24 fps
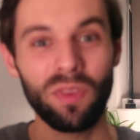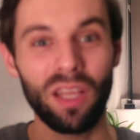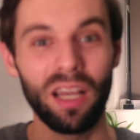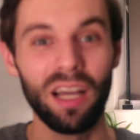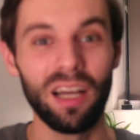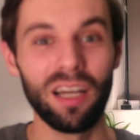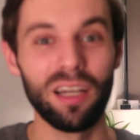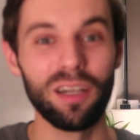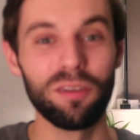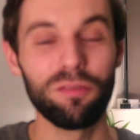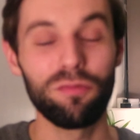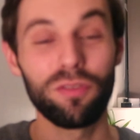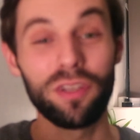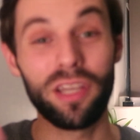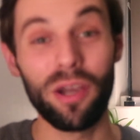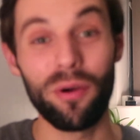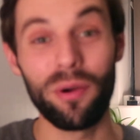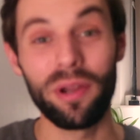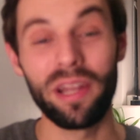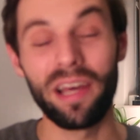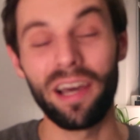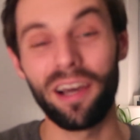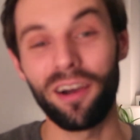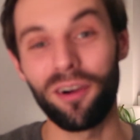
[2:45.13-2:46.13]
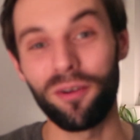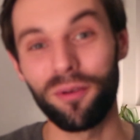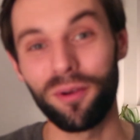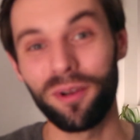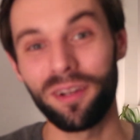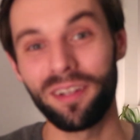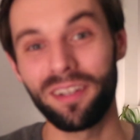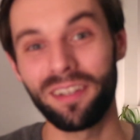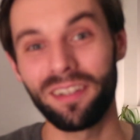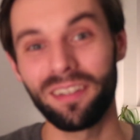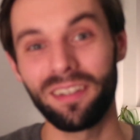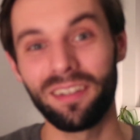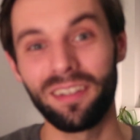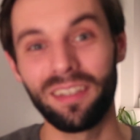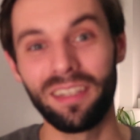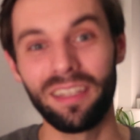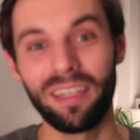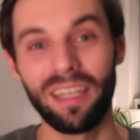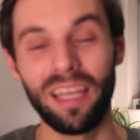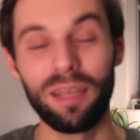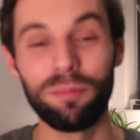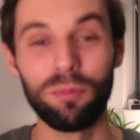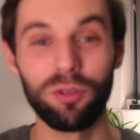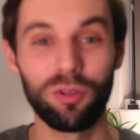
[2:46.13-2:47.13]
for going out
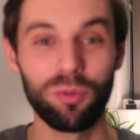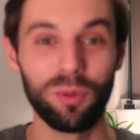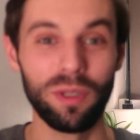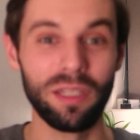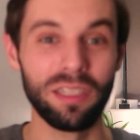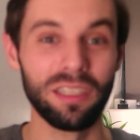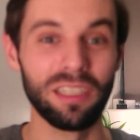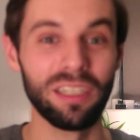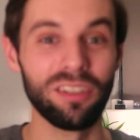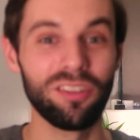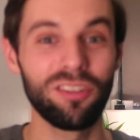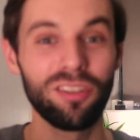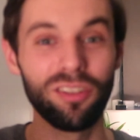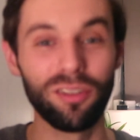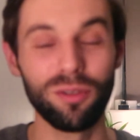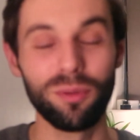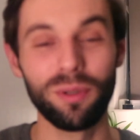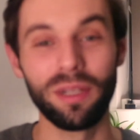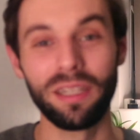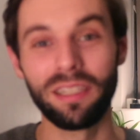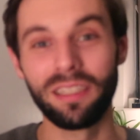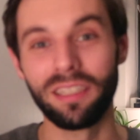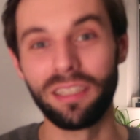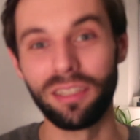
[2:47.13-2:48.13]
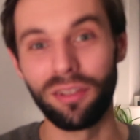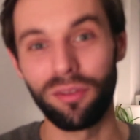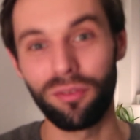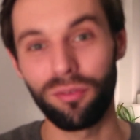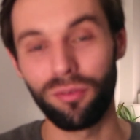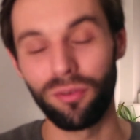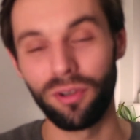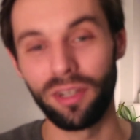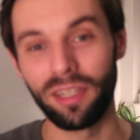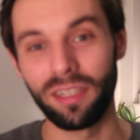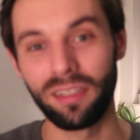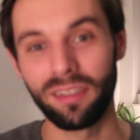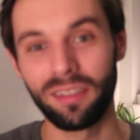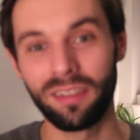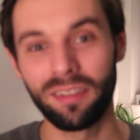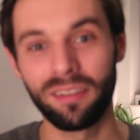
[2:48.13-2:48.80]
in between year 2 and year 3.